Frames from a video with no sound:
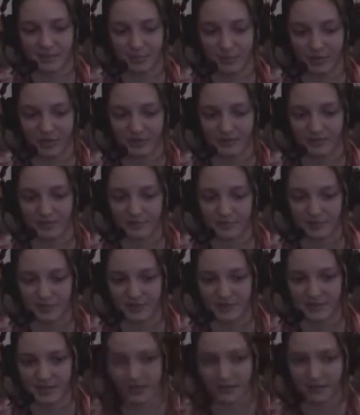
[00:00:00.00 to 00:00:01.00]
players really
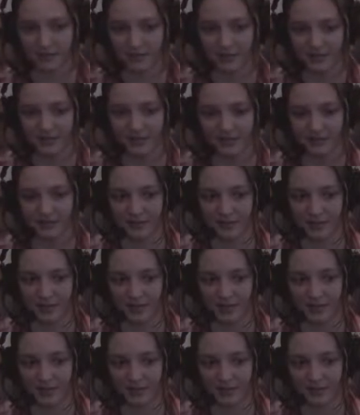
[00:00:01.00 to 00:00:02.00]
settle in
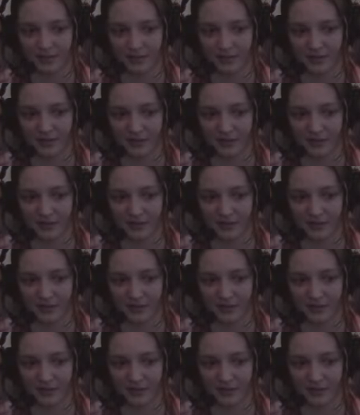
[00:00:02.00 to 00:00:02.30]
and,